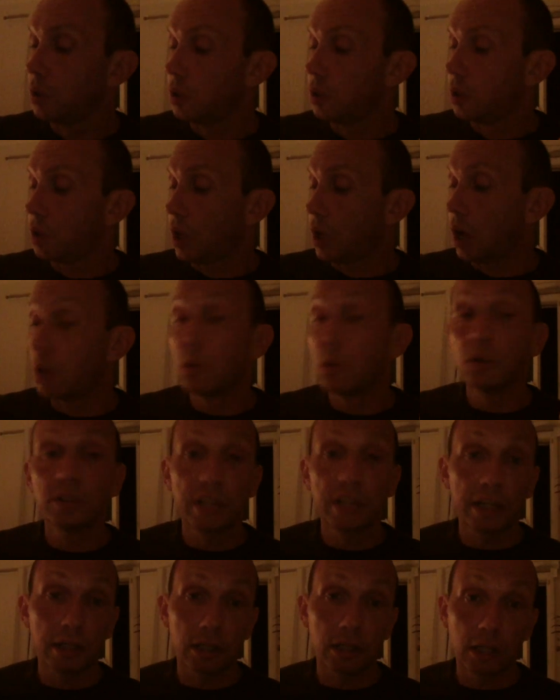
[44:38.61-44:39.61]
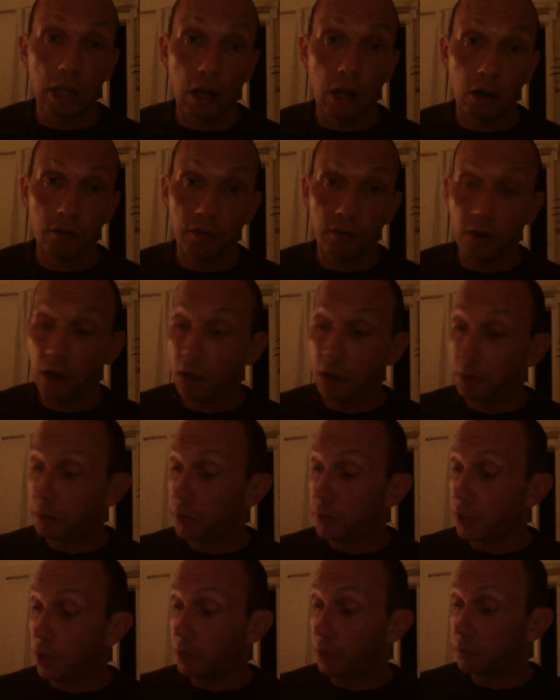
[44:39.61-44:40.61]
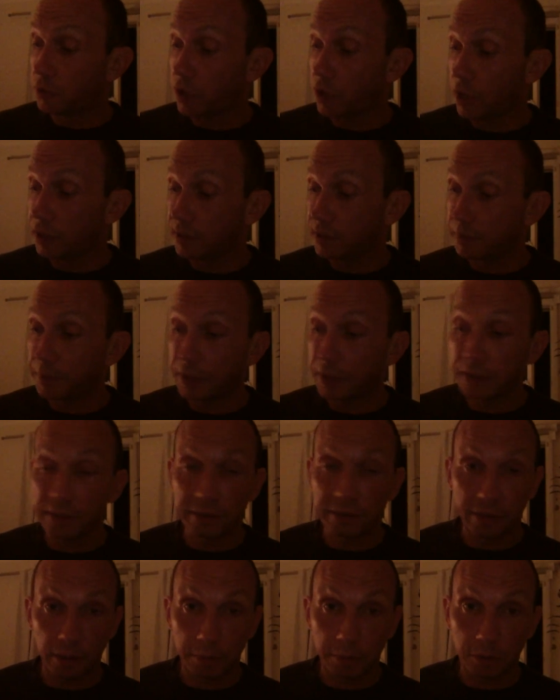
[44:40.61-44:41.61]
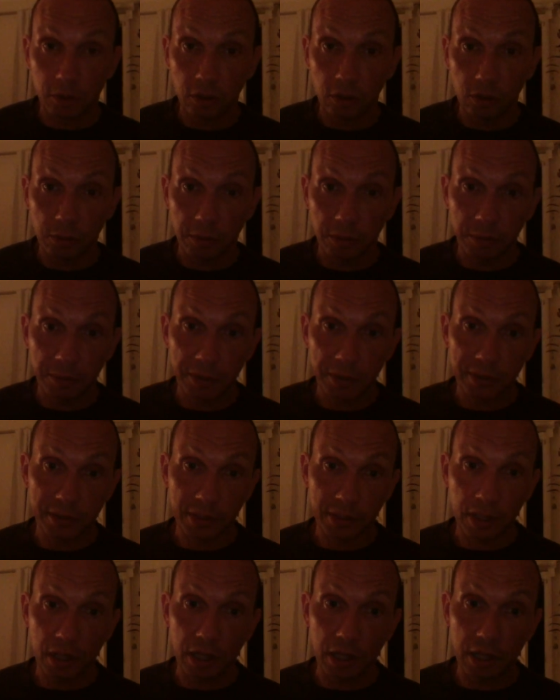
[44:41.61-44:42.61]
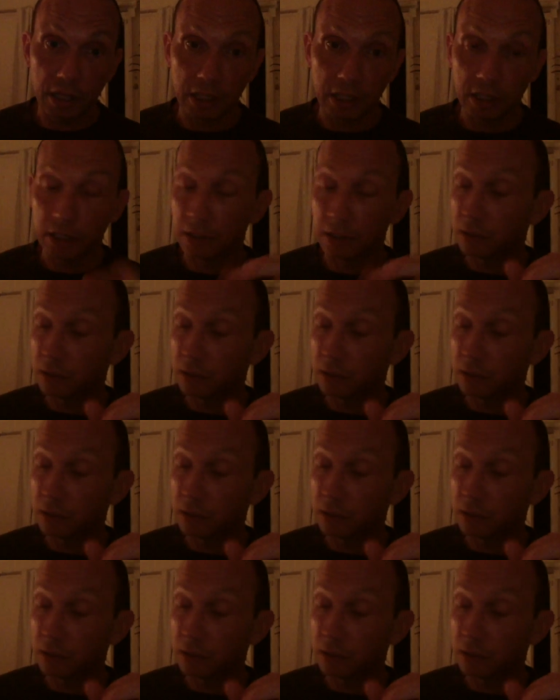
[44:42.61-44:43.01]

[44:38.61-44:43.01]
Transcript: I will take a clarifier, but I'm trying to speed this up a little bit because I